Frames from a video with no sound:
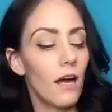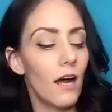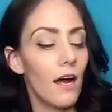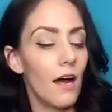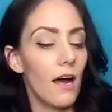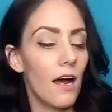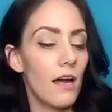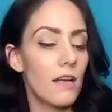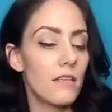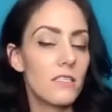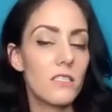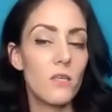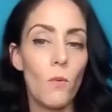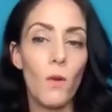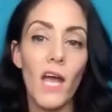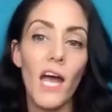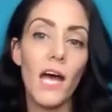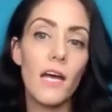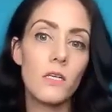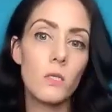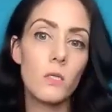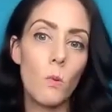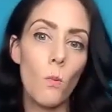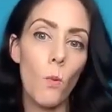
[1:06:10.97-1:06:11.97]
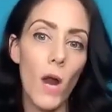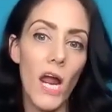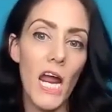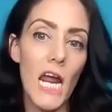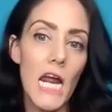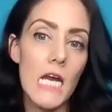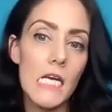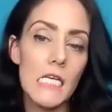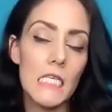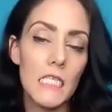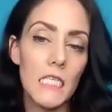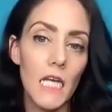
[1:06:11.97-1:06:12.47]
Uh, so we had mm-hmm. to
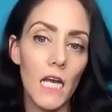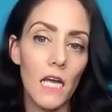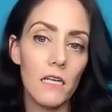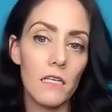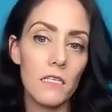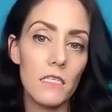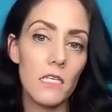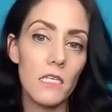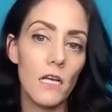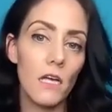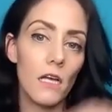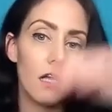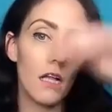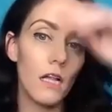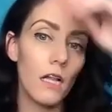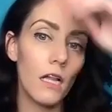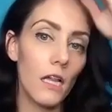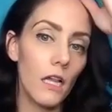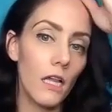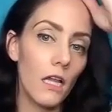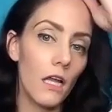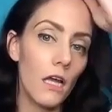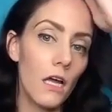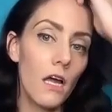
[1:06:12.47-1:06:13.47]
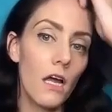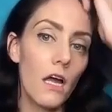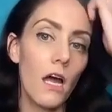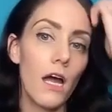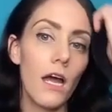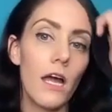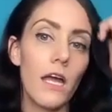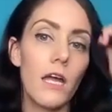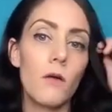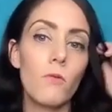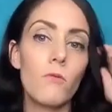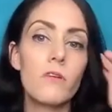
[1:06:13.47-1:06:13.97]
wait until
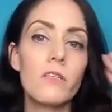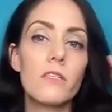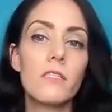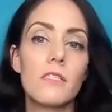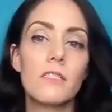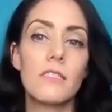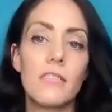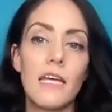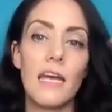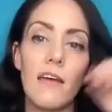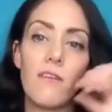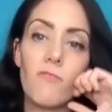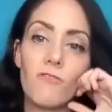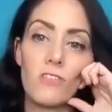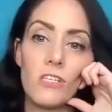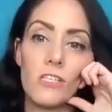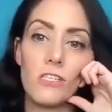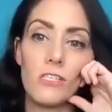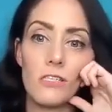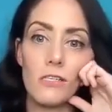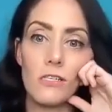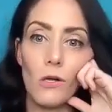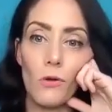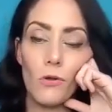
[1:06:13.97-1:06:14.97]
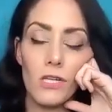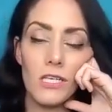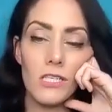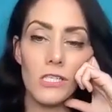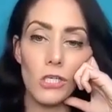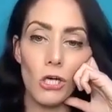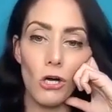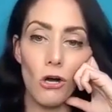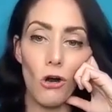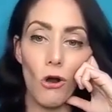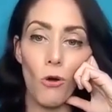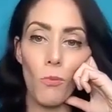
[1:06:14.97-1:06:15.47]
it was safe to slowly
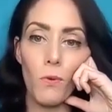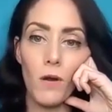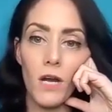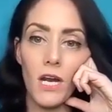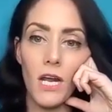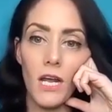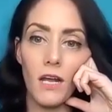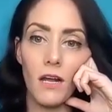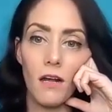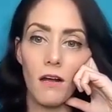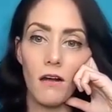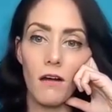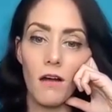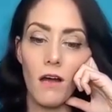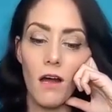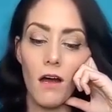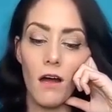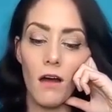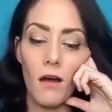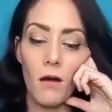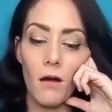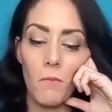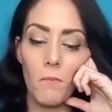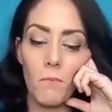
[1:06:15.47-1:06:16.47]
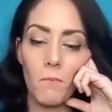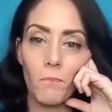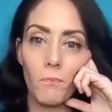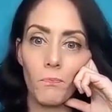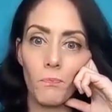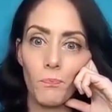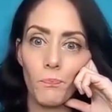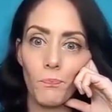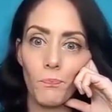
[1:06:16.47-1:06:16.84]
start opening um,